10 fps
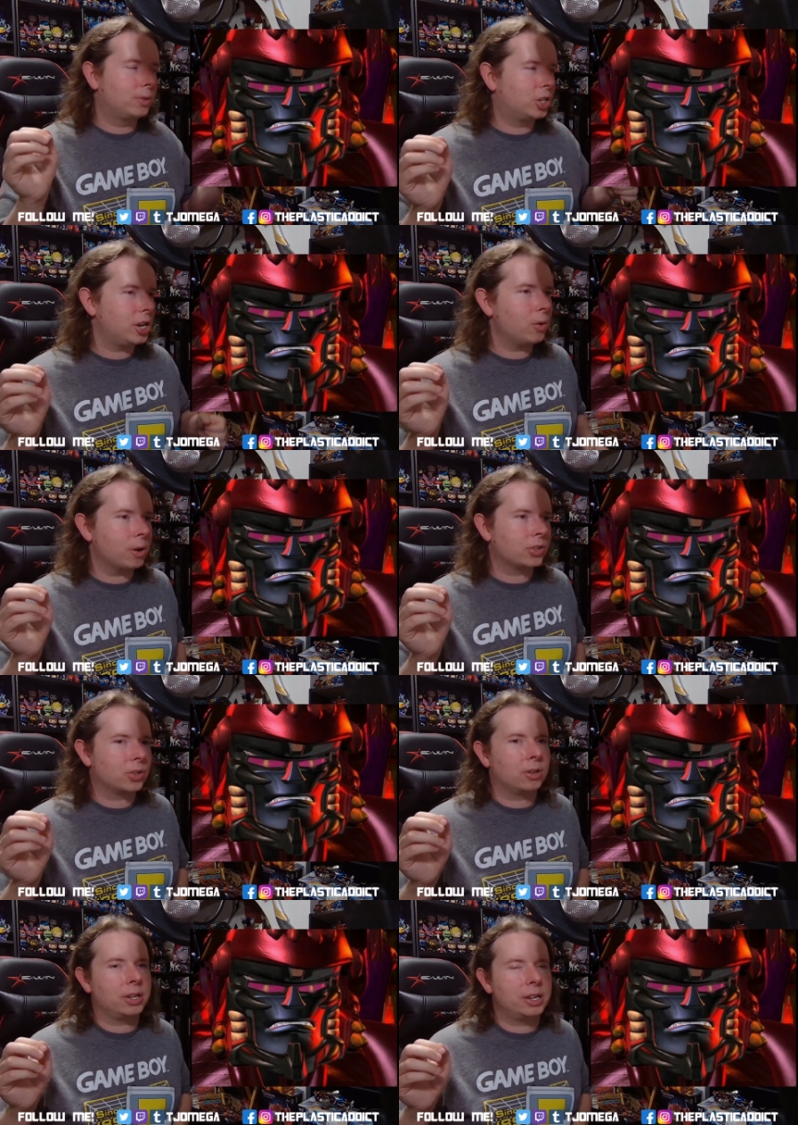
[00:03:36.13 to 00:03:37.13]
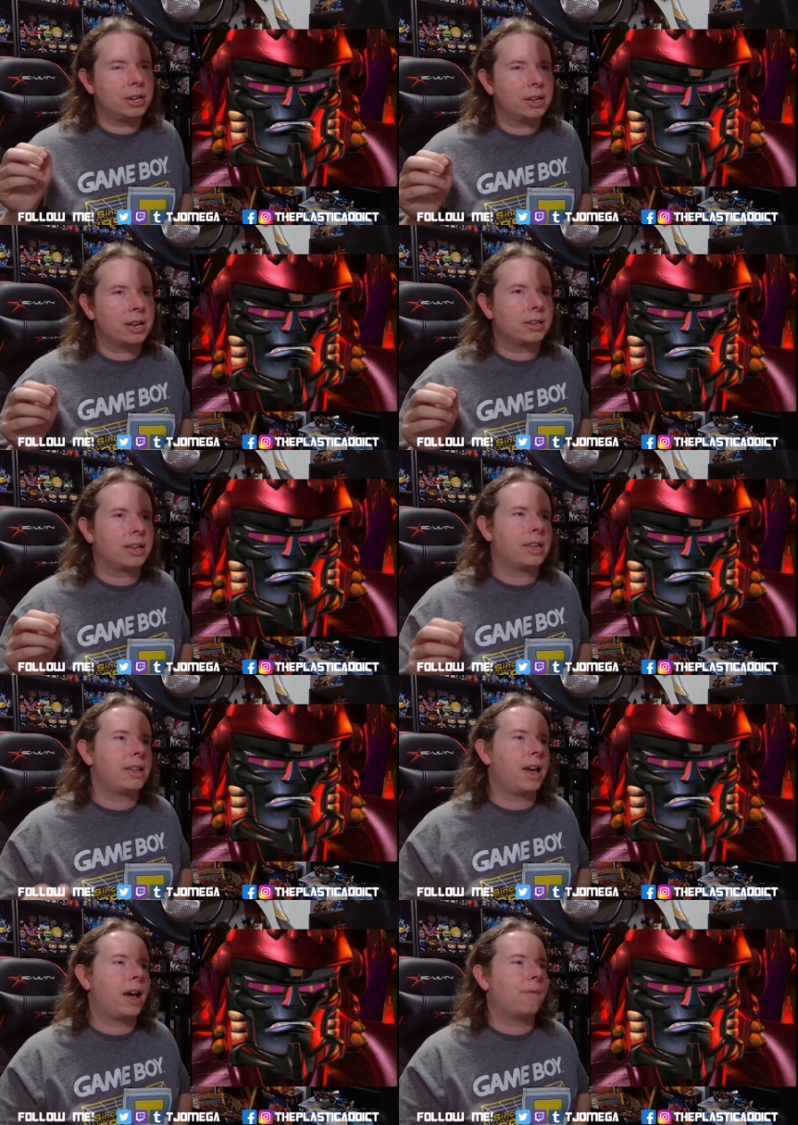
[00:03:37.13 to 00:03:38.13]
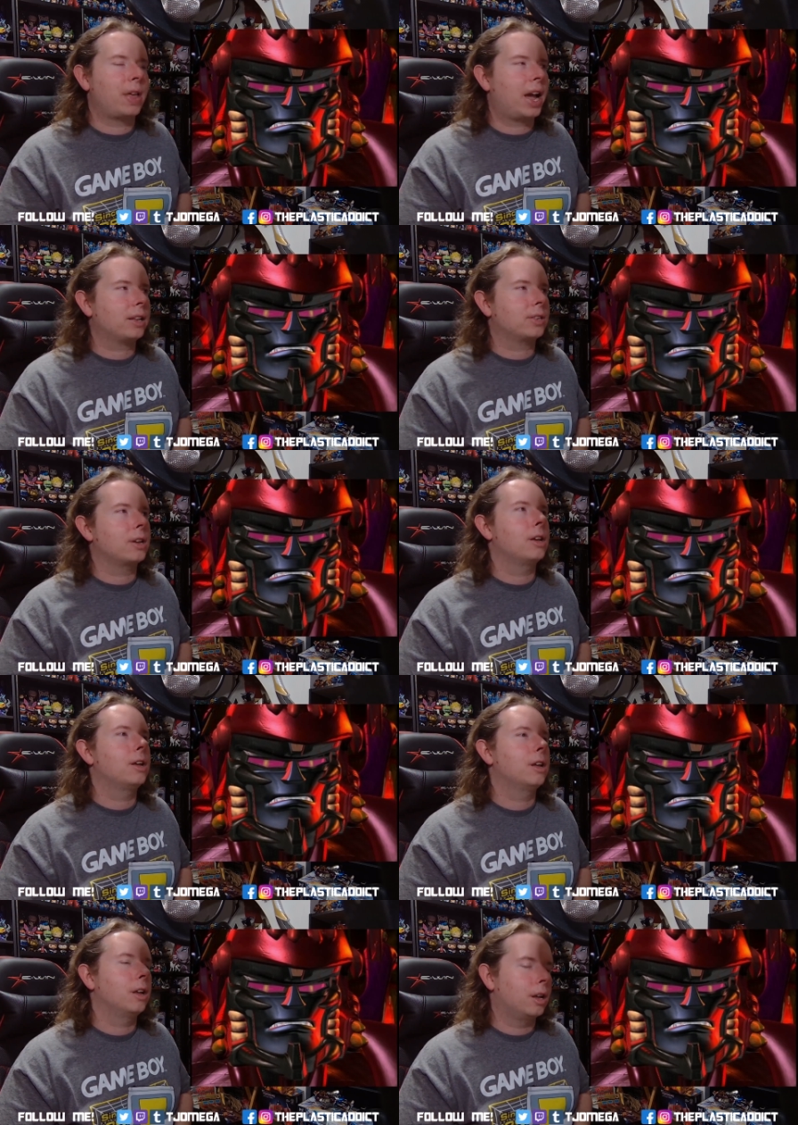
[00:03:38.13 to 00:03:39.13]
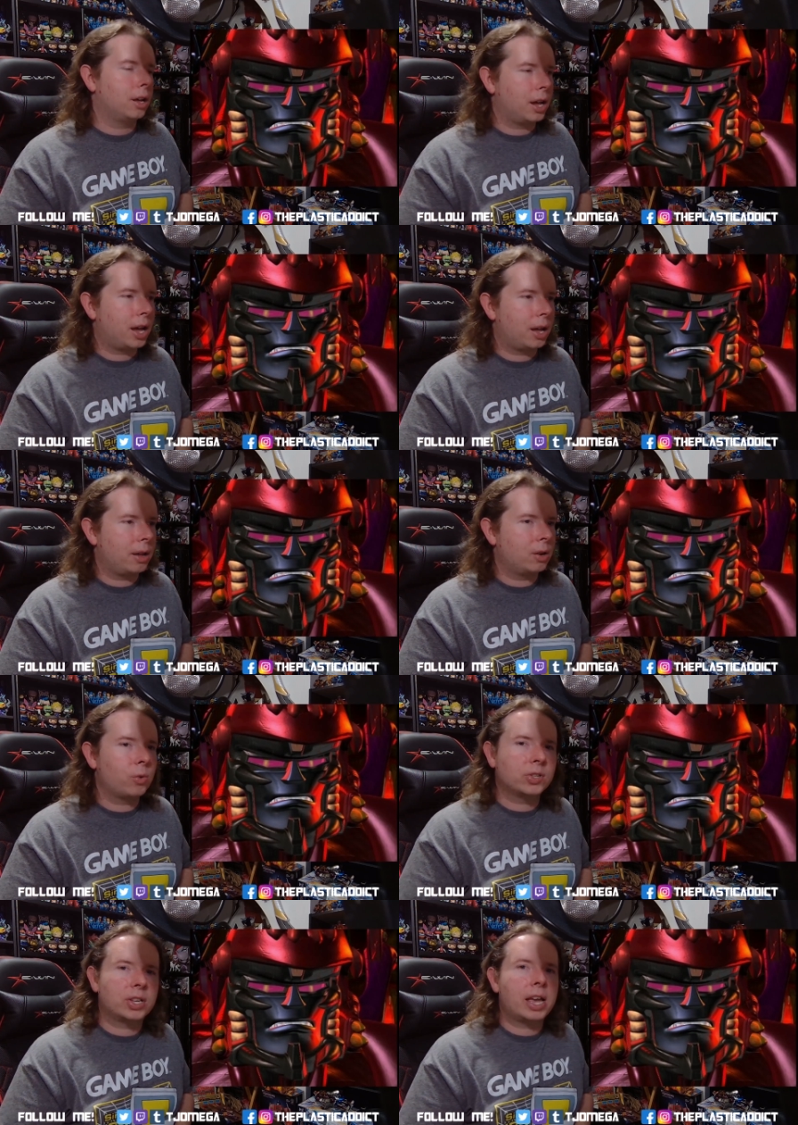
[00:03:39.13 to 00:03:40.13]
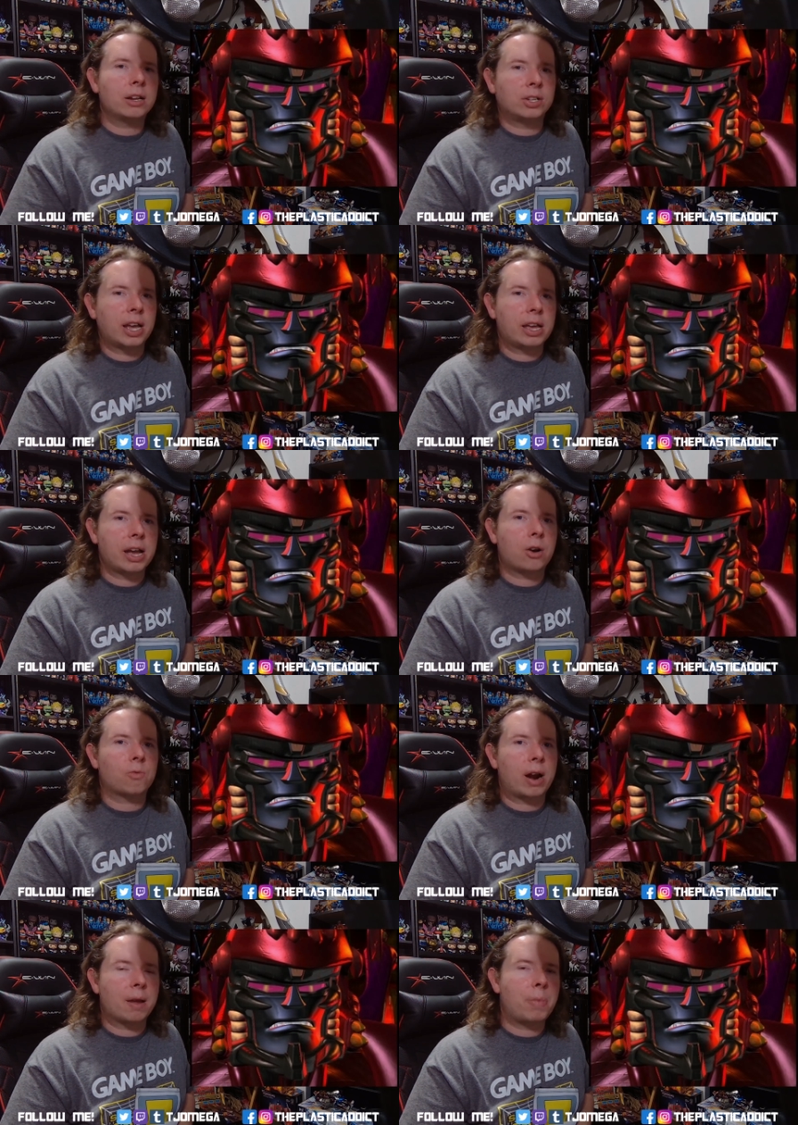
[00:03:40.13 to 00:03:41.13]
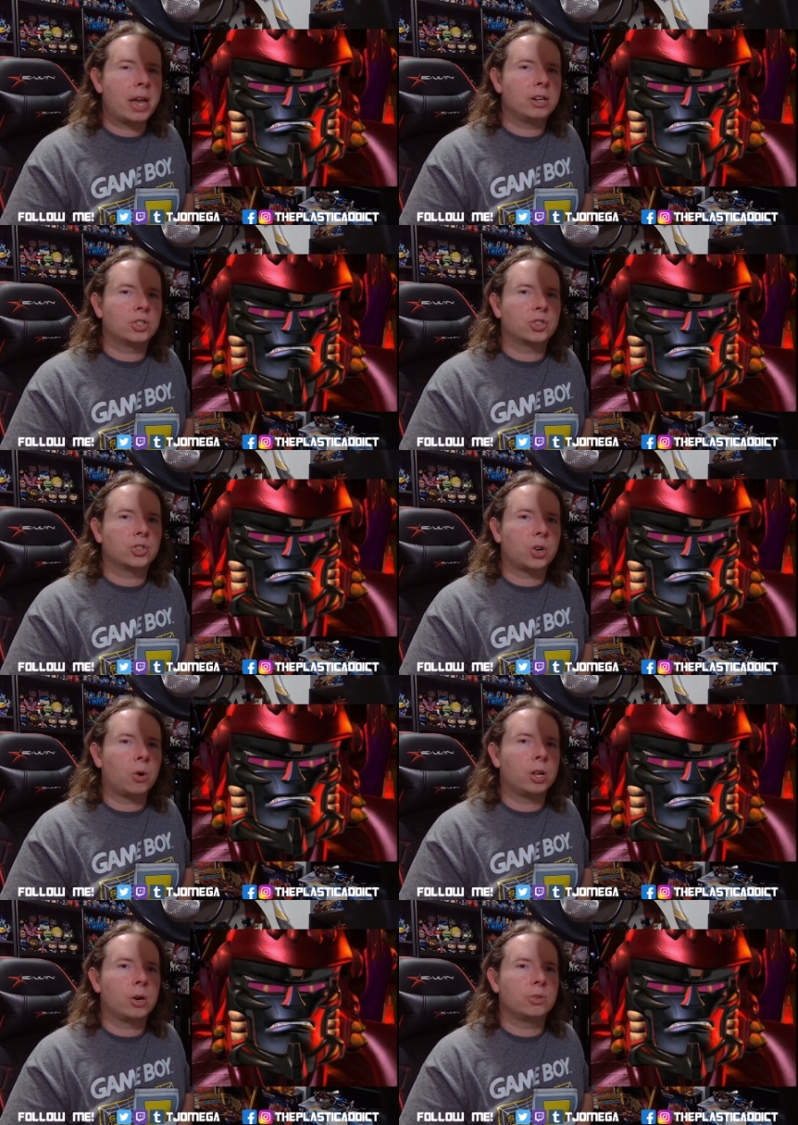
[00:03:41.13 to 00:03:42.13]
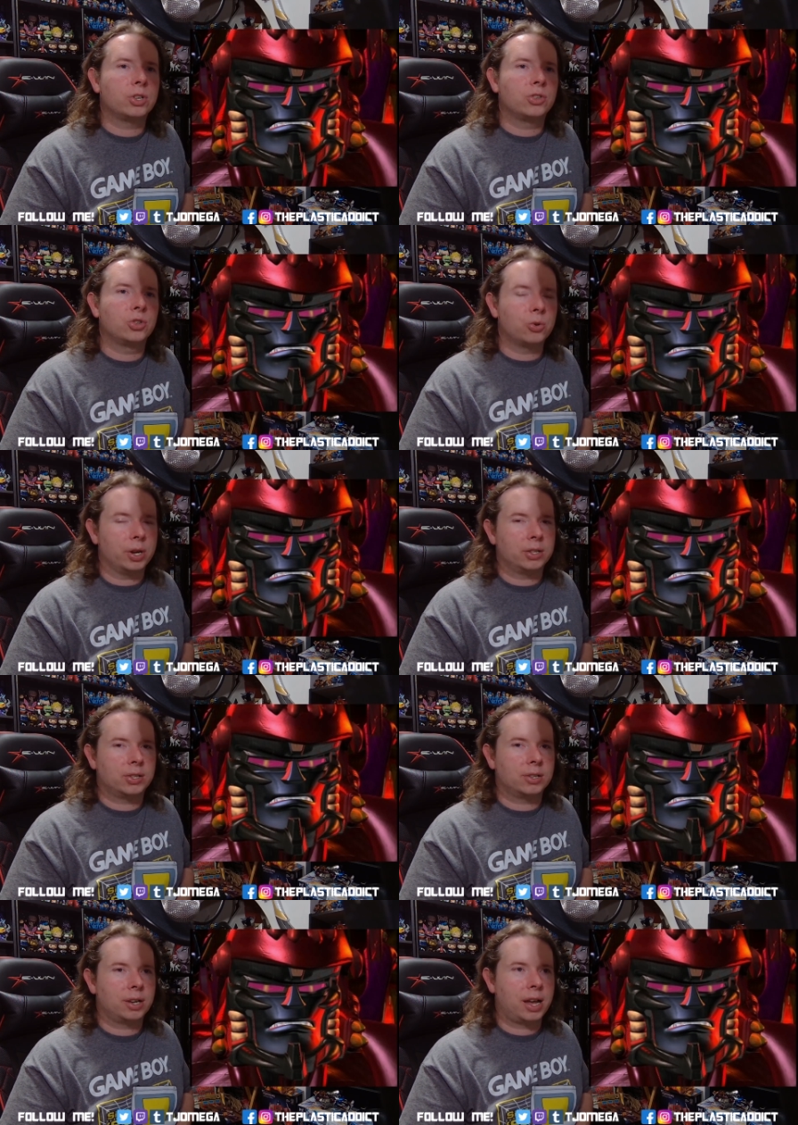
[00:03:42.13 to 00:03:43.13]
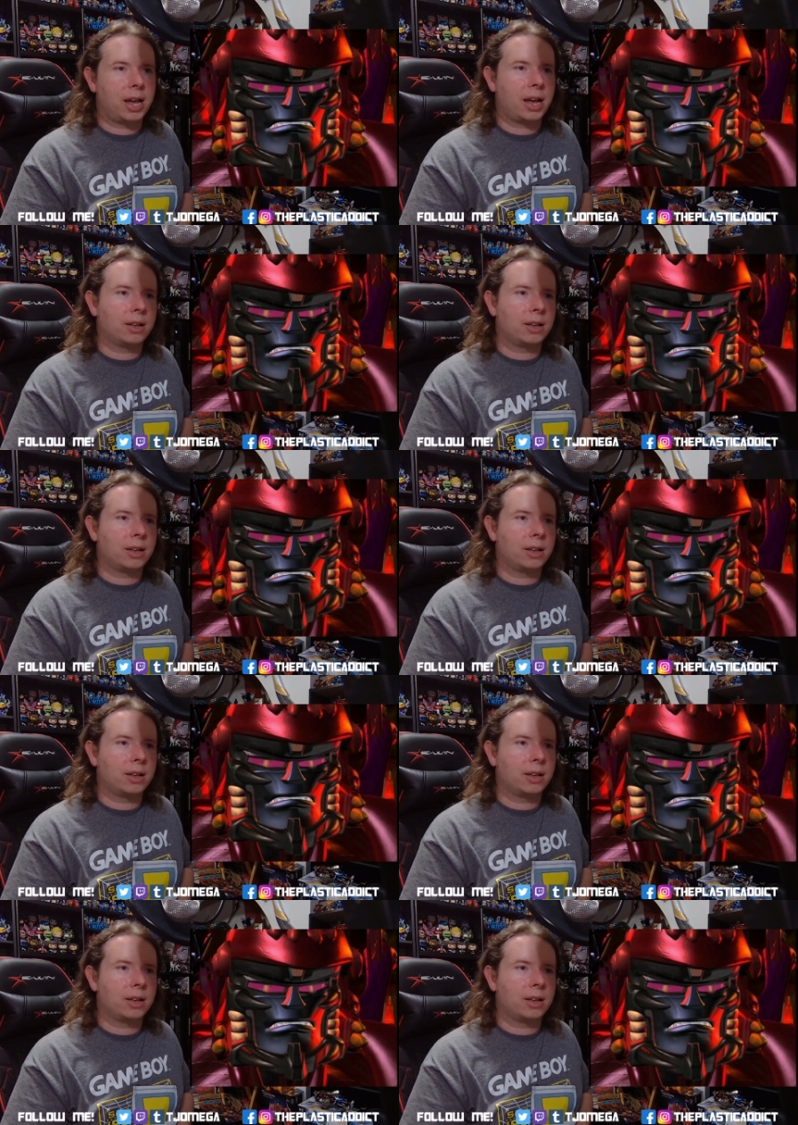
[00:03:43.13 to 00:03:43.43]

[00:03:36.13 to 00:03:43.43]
Cheetor certainly didn't get to have that. Uh, and once again, taking out Rampage solo to do it, uh,